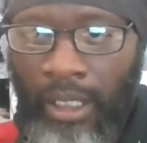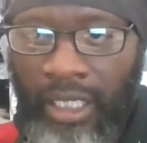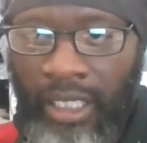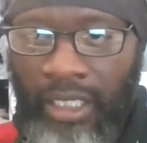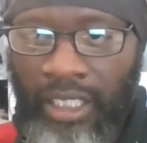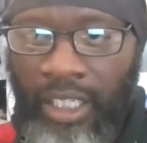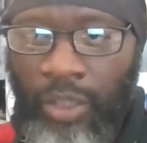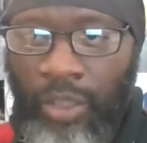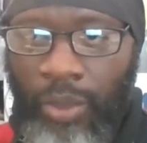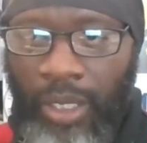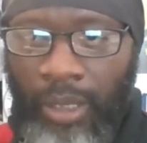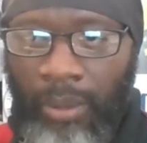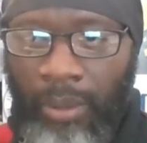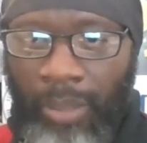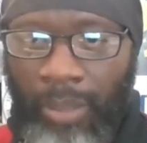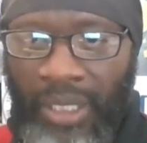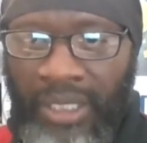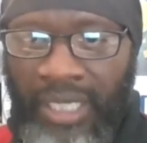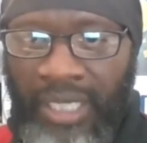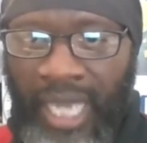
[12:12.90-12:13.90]
Continuing,
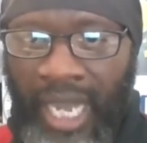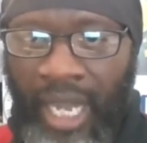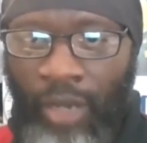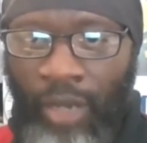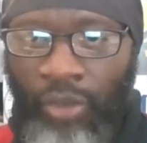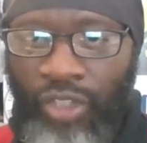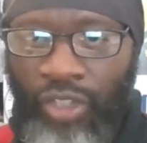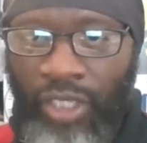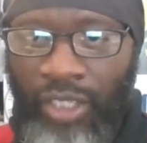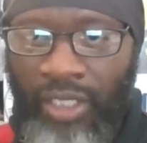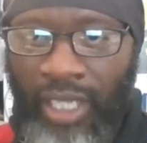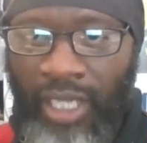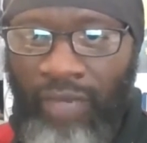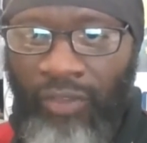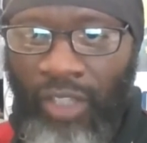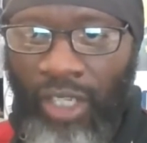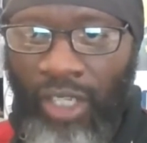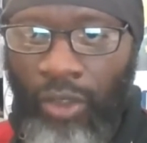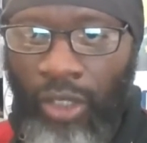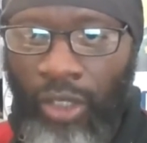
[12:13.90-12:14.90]
but thou shouldest
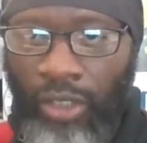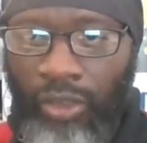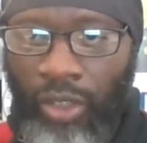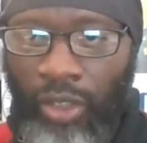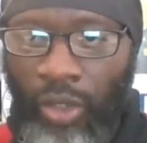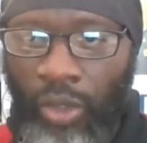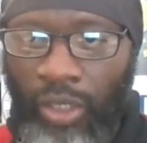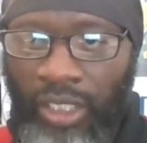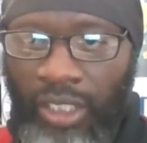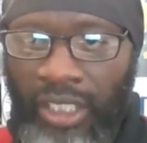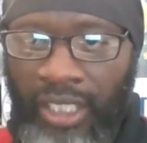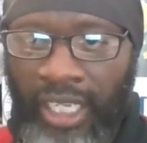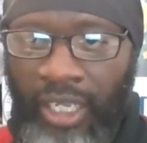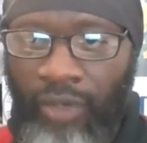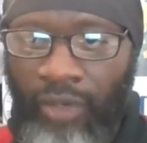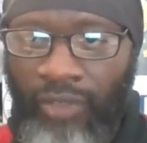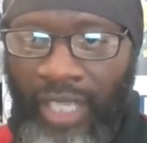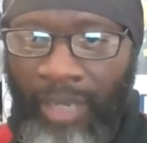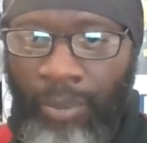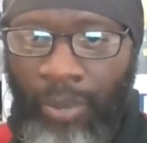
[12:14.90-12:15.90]
have not looked on the day
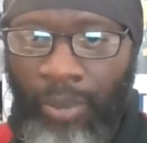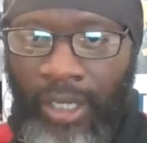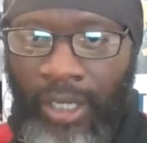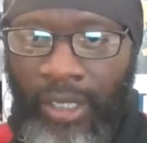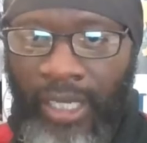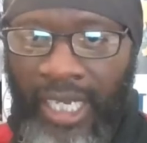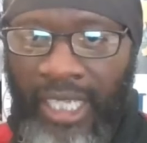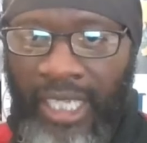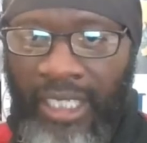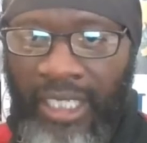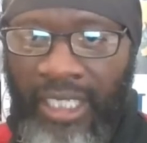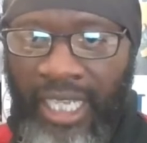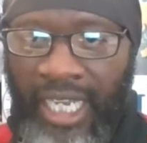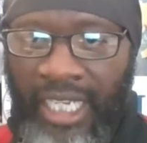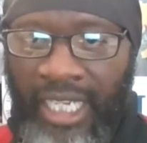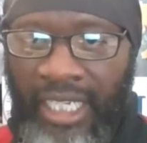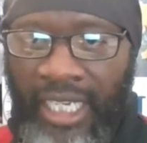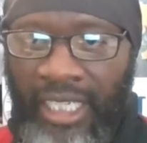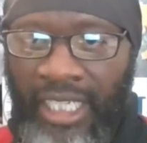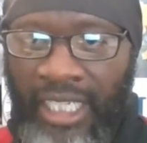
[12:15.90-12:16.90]
of thy brother in the
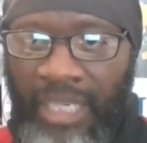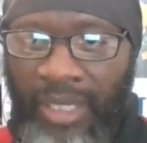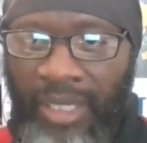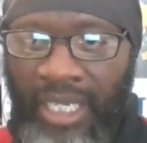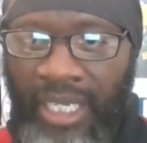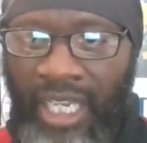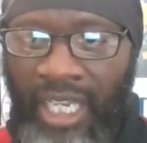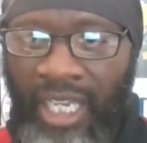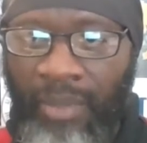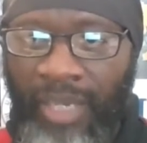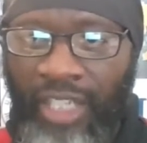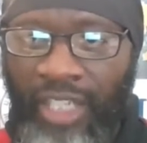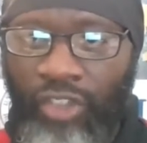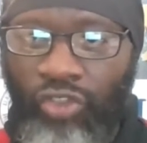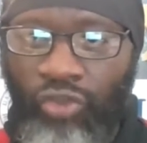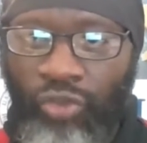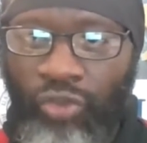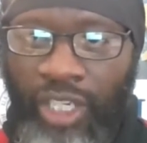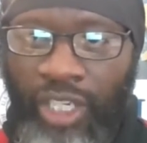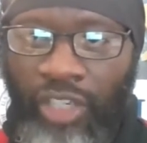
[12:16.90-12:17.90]
day that he became a
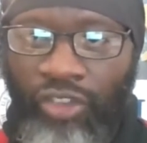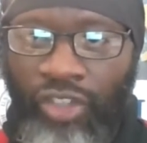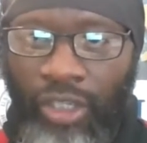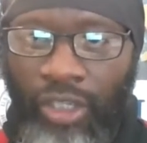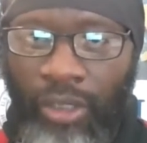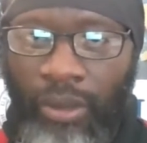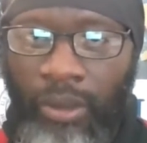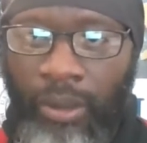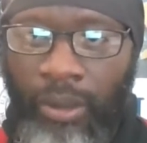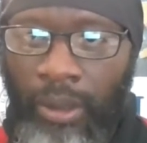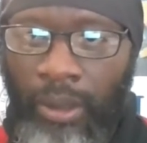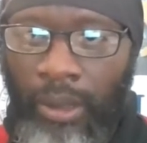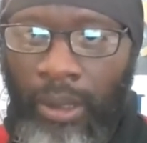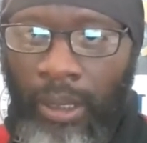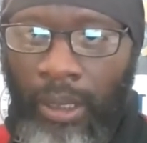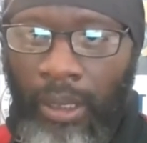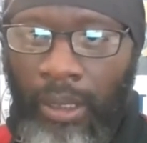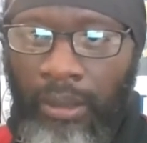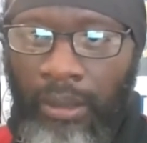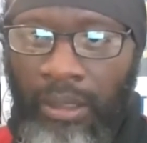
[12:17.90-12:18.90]
stranger,
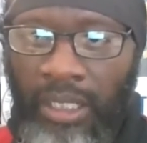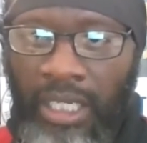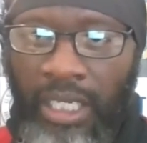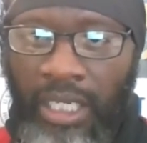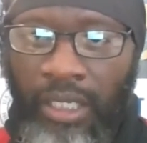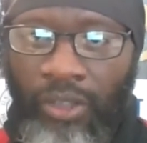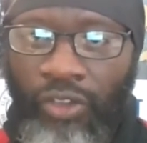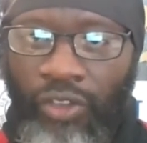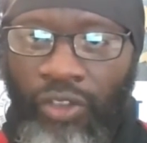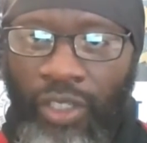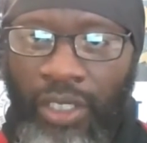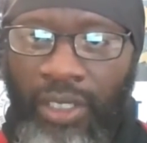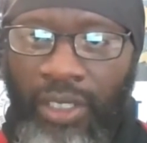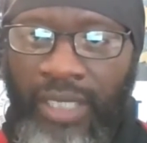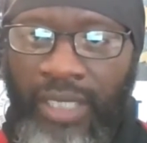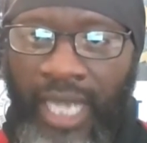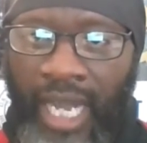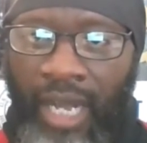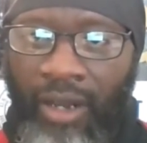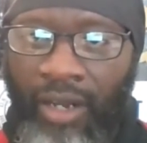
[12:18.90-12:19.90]
neither shouldest
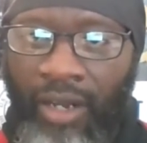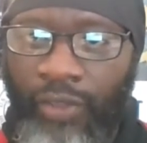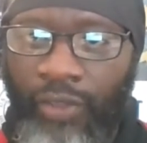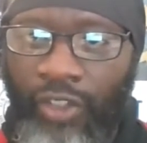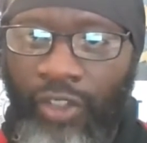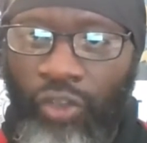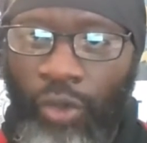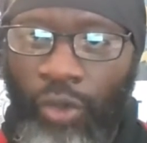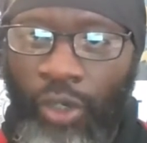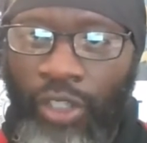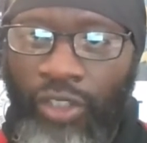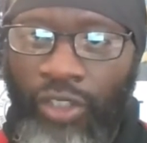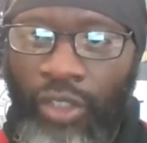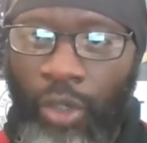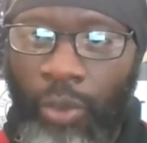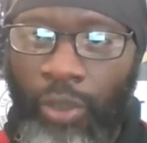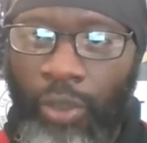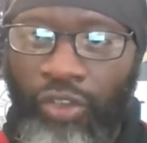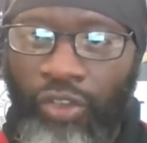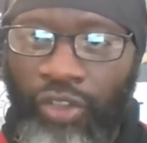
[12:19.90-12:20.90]
thou have rejoiced
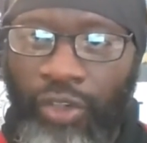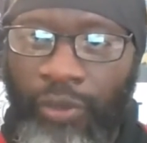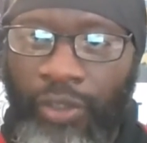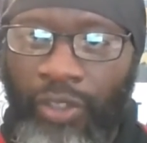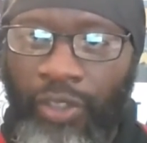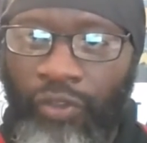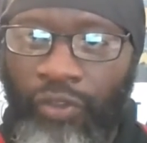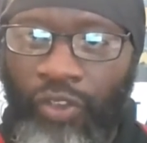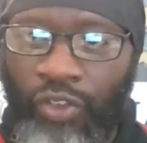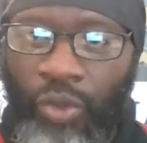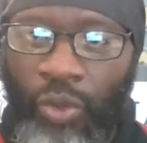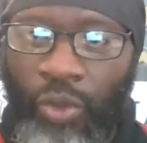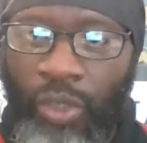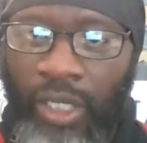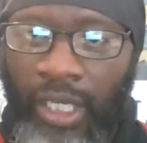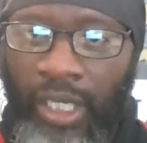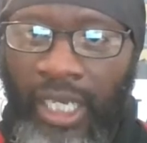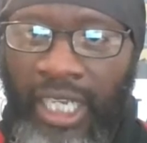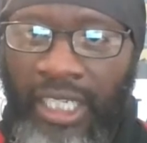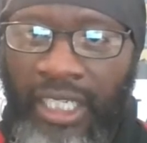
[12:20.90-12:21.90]
over the children of
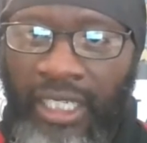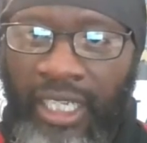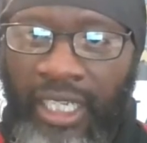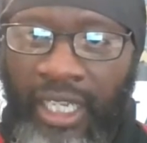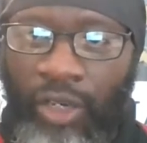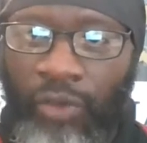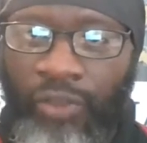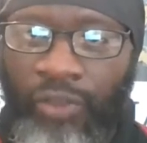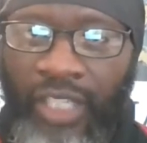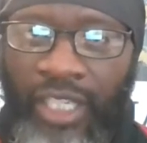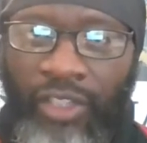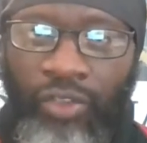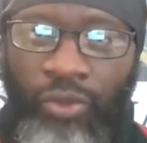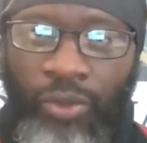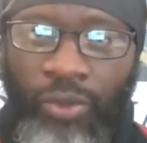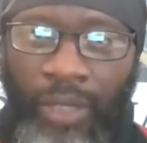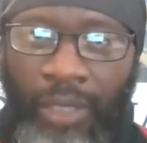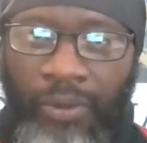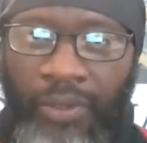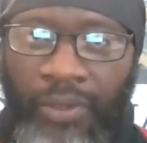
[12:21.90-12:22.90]
Judah in the day of their
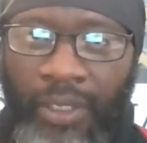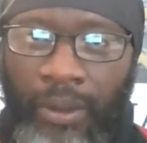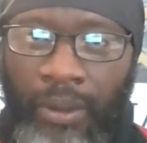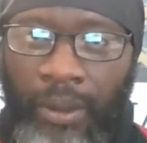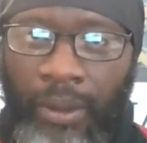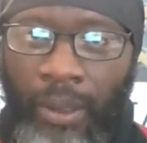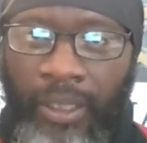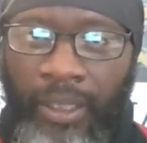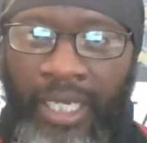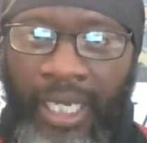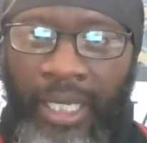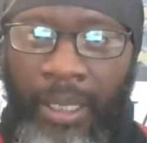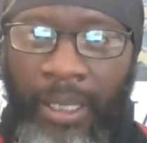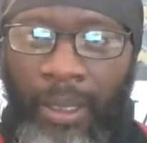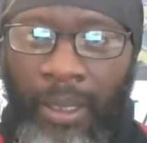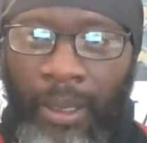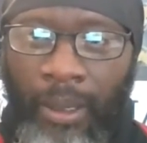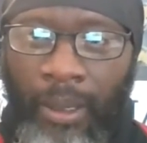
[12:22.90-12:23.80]
destruction, okay?